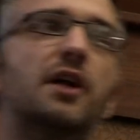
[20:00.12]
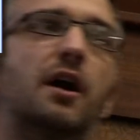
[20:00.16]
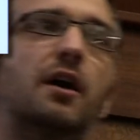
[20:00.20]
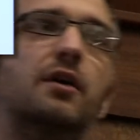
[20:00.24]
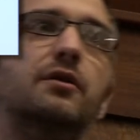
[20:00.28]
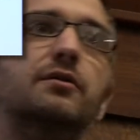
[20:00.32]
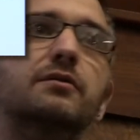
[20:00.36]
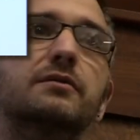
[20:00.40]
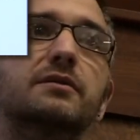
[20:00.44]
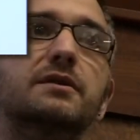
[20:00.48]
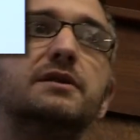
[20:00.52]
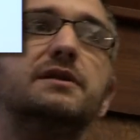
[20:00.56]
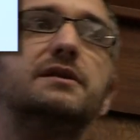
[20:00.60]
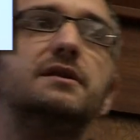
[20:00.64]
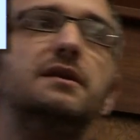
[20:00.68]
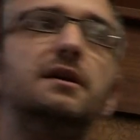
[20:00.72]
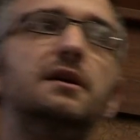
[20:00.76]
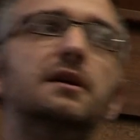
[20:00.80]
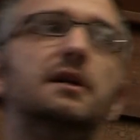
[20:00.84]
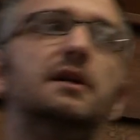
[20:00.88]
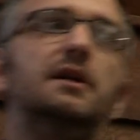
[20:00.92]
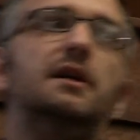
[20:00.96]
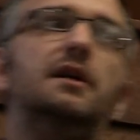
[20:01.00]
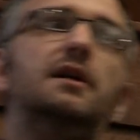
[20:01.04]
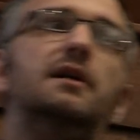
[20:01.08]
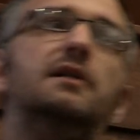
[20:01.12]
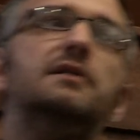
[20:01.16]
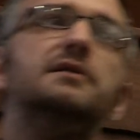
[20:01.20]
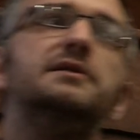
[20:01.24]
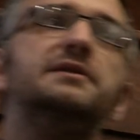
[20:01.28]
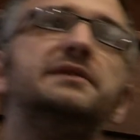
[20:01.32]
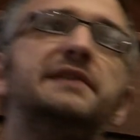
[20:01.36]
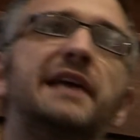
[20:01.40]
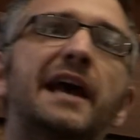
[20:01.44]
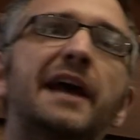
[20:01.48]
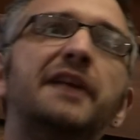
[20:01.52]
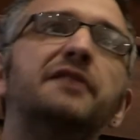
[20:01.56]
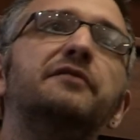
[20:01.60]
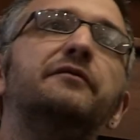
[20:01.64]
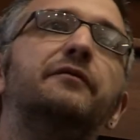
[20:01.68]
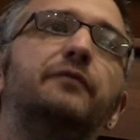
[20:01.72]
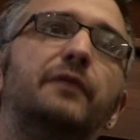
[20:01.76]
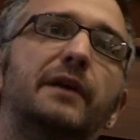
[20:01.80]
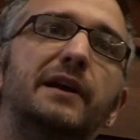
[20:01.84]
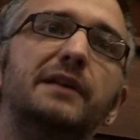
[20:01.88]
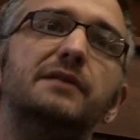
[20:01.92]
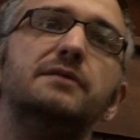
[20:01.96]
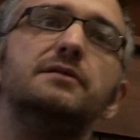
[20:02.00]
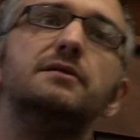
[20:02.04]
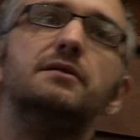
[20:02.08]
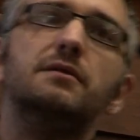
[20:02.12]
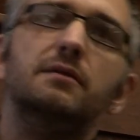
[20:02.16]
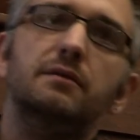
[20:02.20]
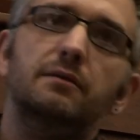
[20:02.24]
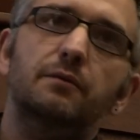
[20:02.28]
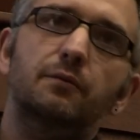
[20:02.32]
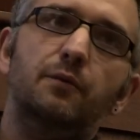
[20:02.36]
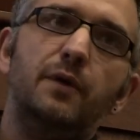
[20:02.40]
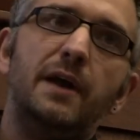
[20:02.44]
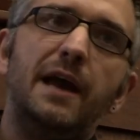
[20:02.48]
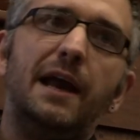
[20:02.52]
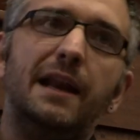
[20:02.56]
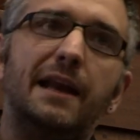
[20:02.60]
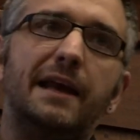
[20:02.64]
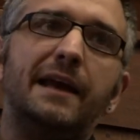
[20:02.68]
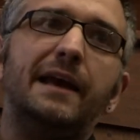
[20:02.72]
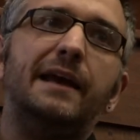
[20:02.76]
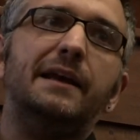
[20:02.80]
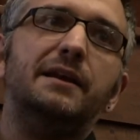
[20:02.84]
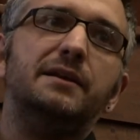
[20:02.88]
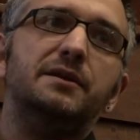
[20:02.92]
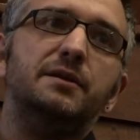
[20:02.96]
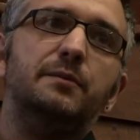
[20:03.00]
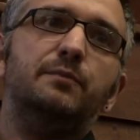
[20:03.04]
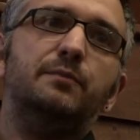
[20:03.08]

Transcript: nodes, 10 of which we allocate